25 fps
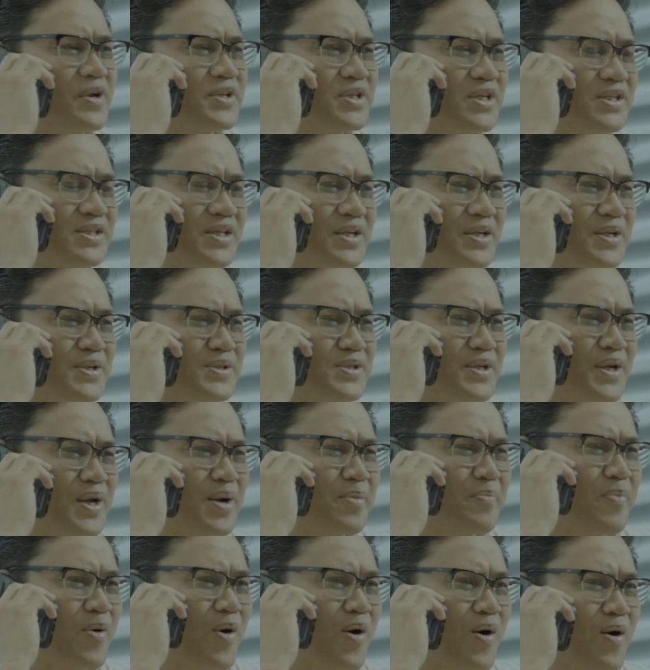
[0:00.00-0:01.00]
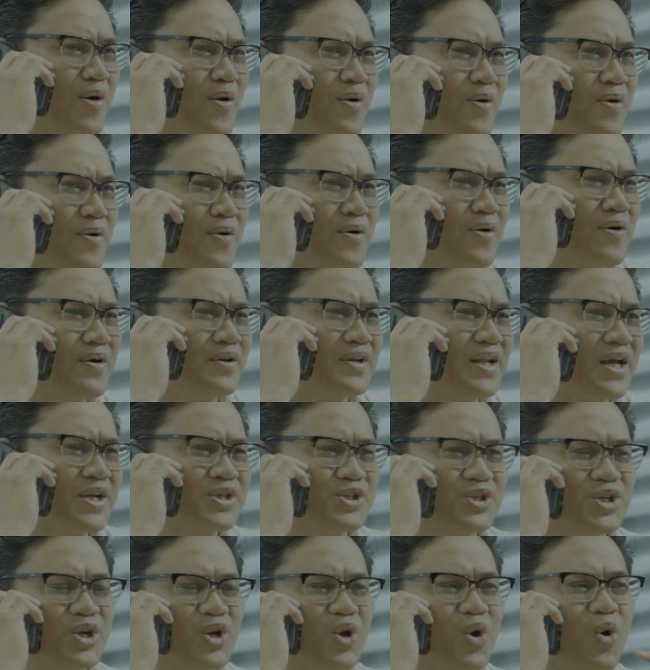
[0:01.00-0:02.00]
registered in Singapore? Does
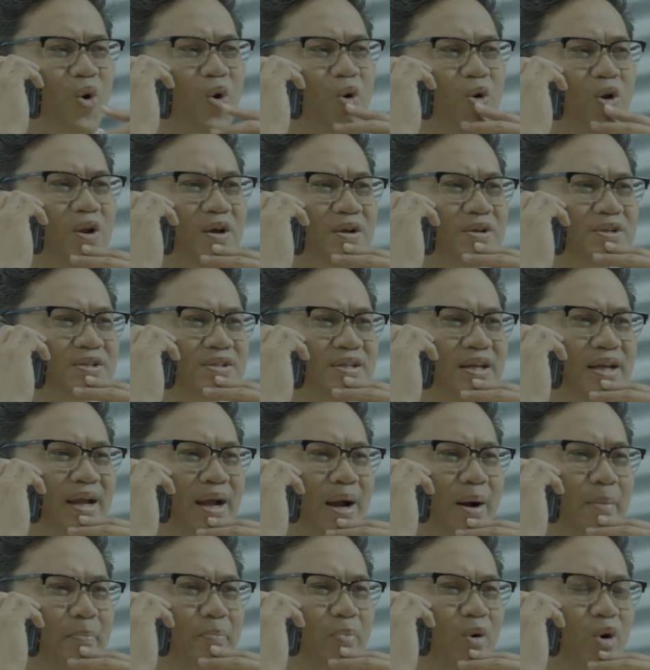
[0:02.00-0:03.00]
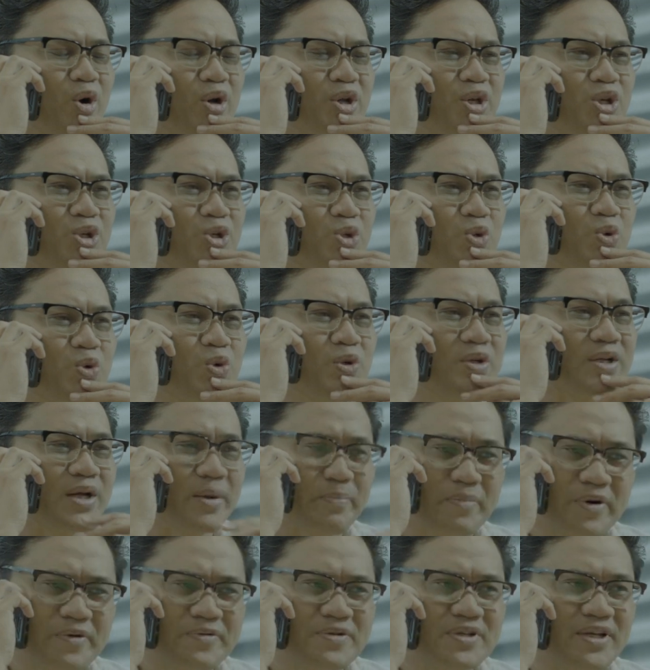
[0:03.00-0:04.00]
she hold a Singapore-issued uh,
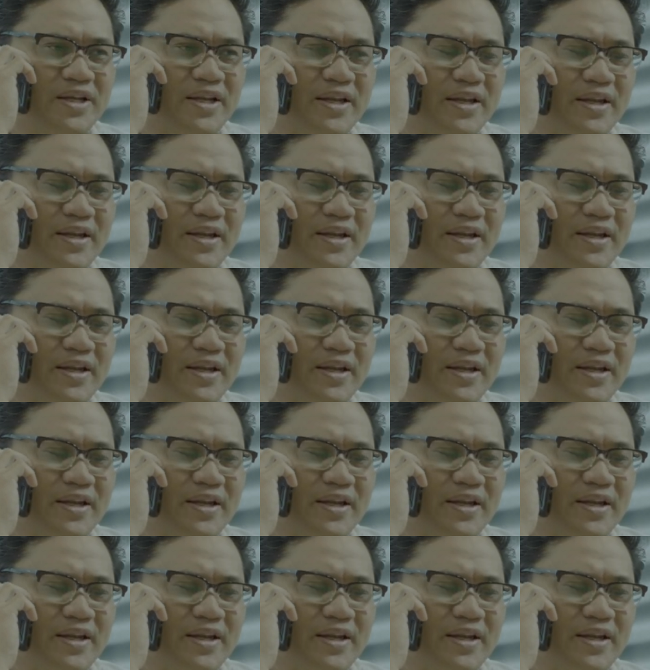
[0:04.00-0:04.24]
birth cert?